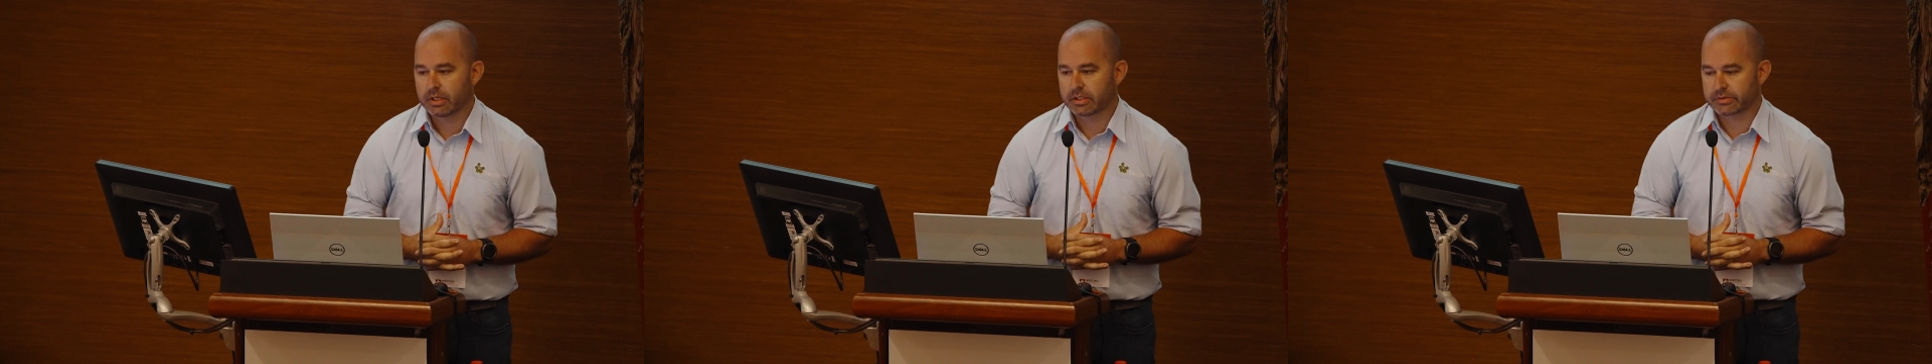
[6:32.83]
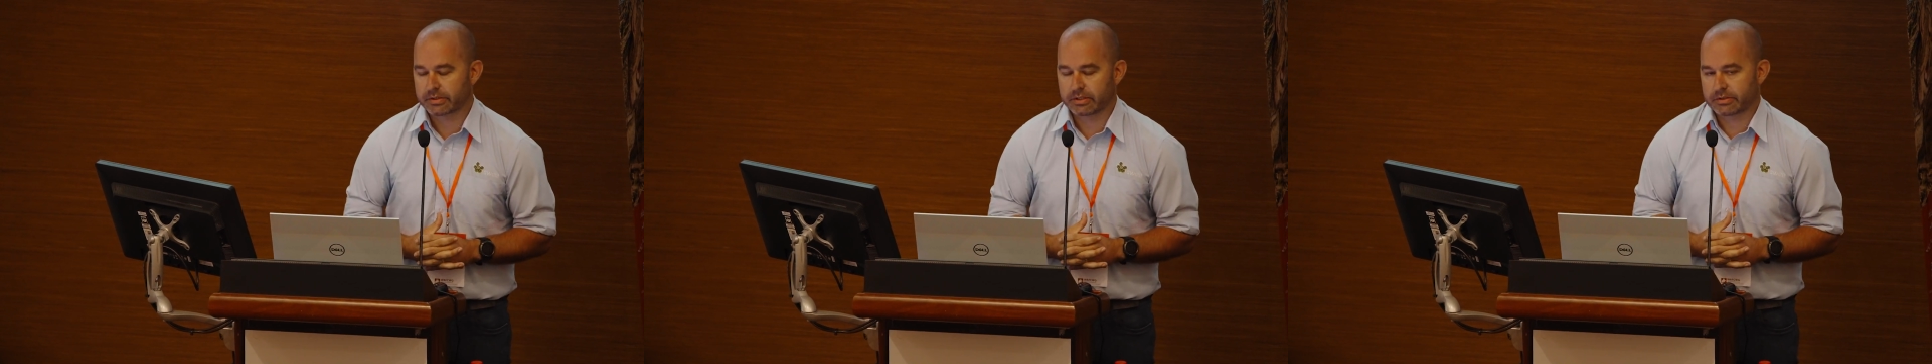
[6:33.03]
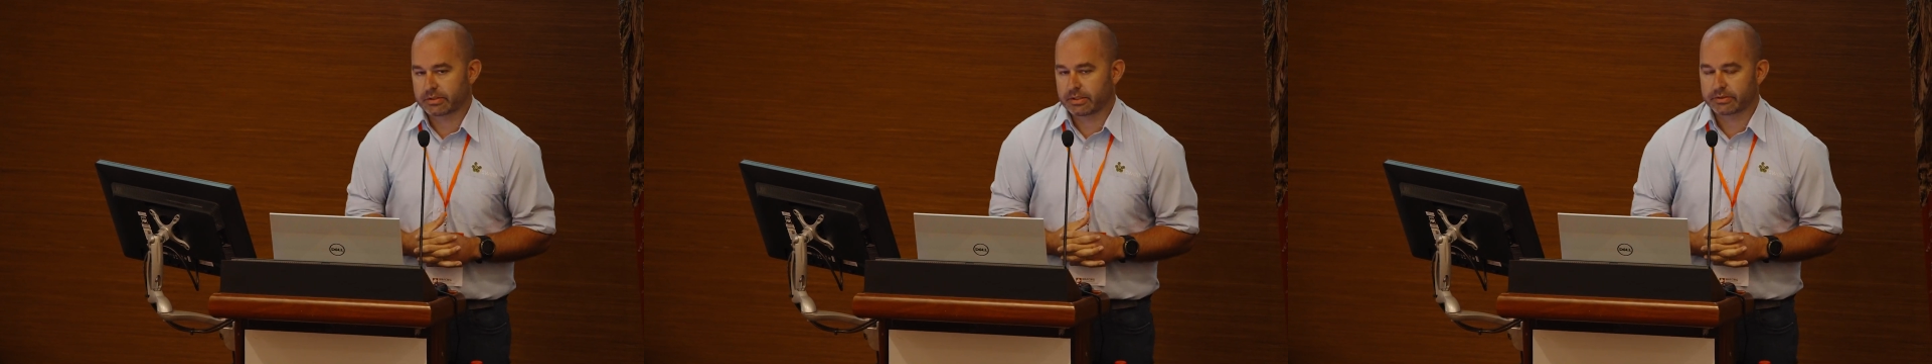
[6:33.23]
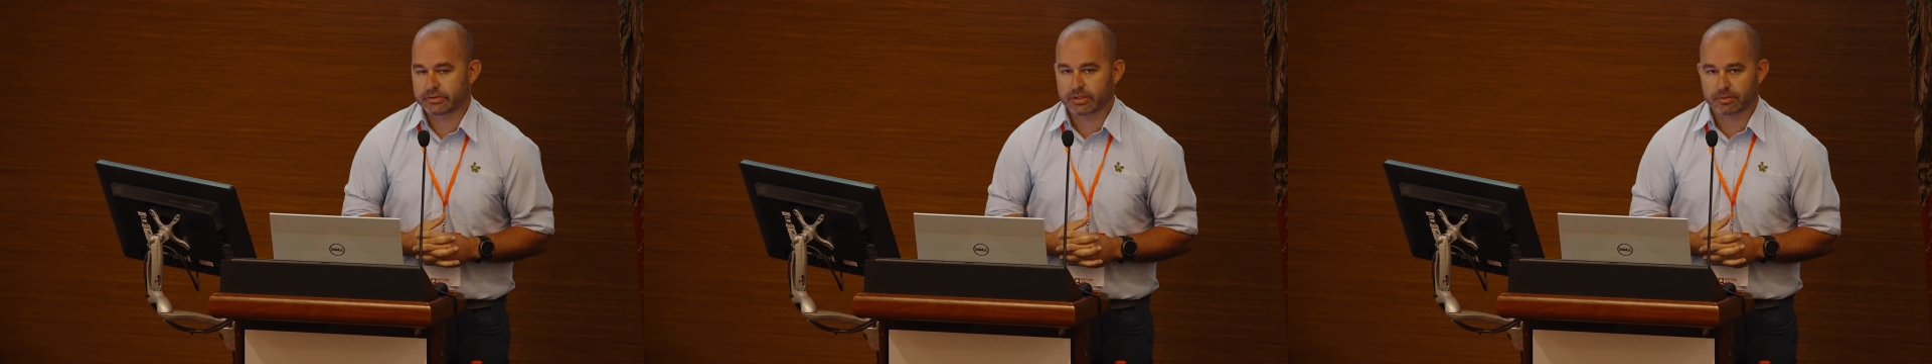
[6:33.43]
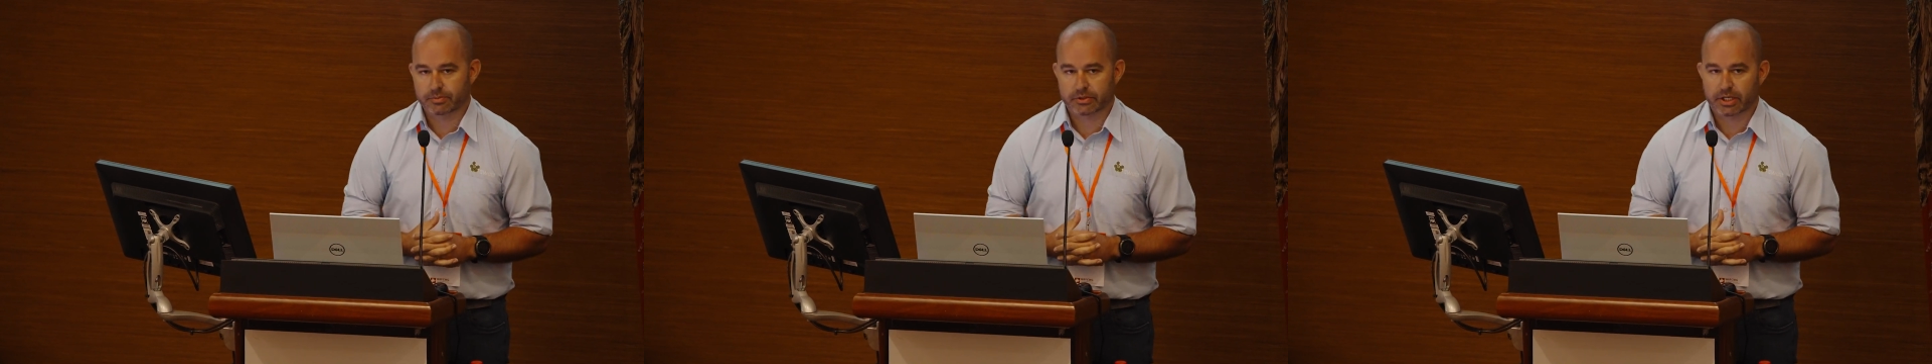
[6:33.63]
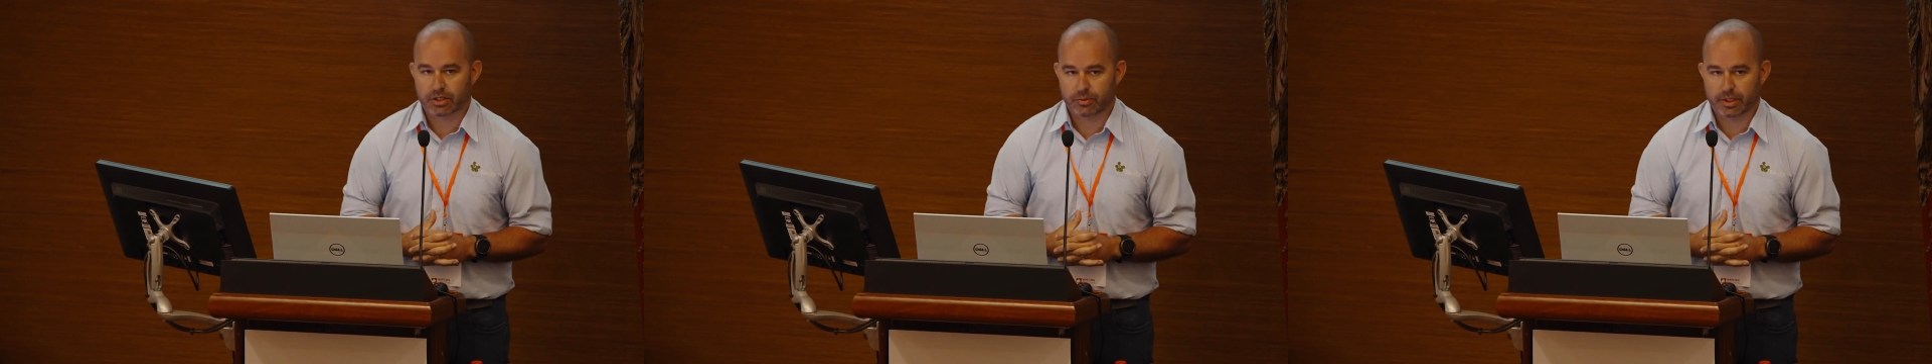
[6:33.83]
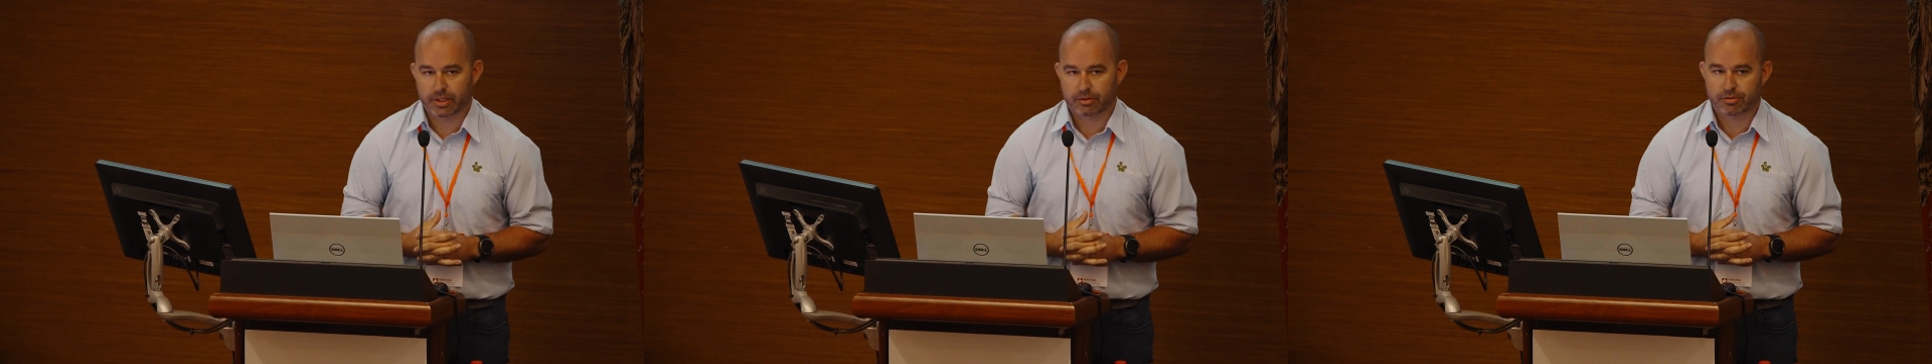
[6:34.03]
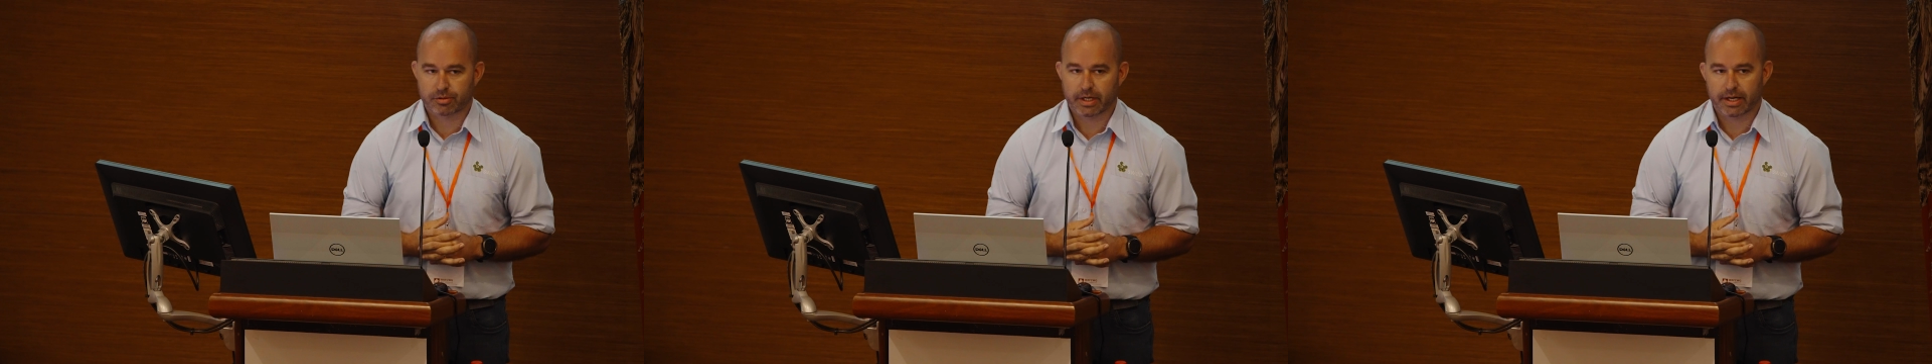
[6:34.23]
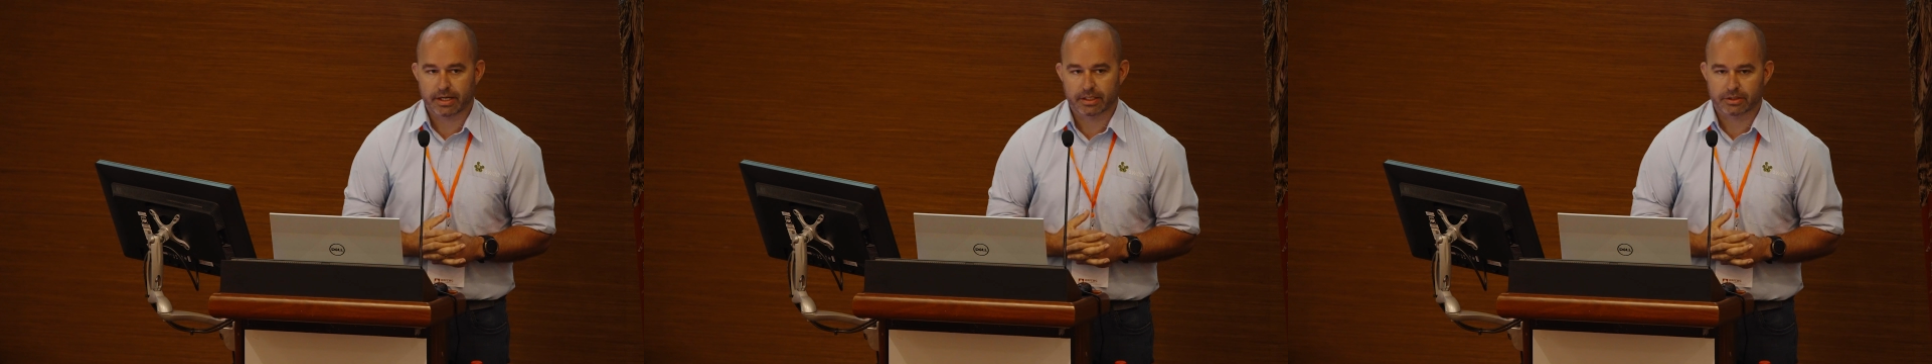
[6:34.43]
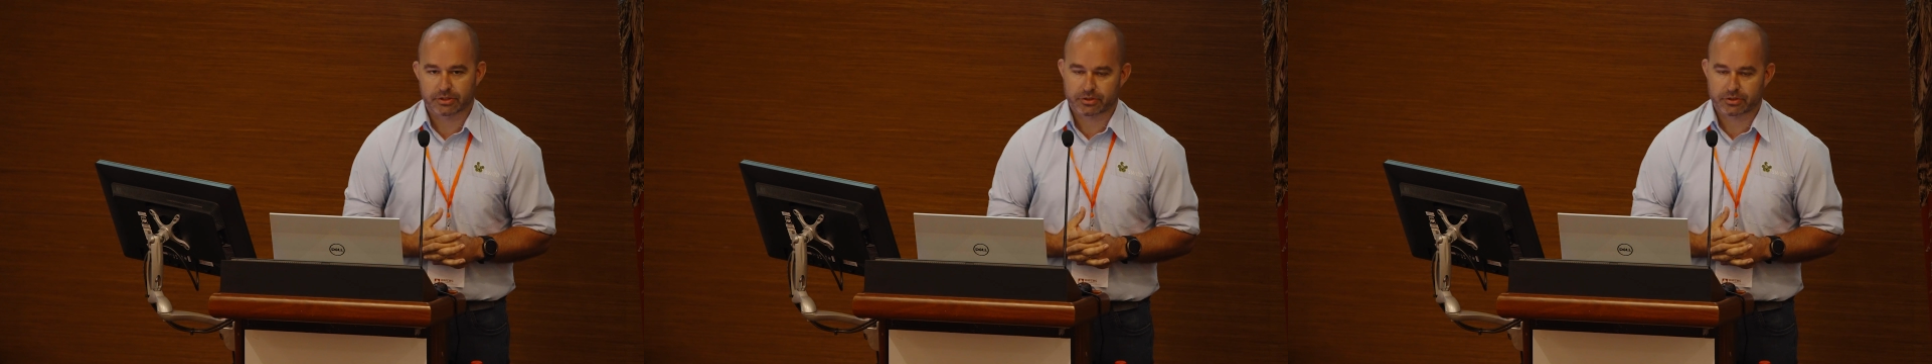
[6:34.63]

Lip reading: Essentially, it seems like we're creating a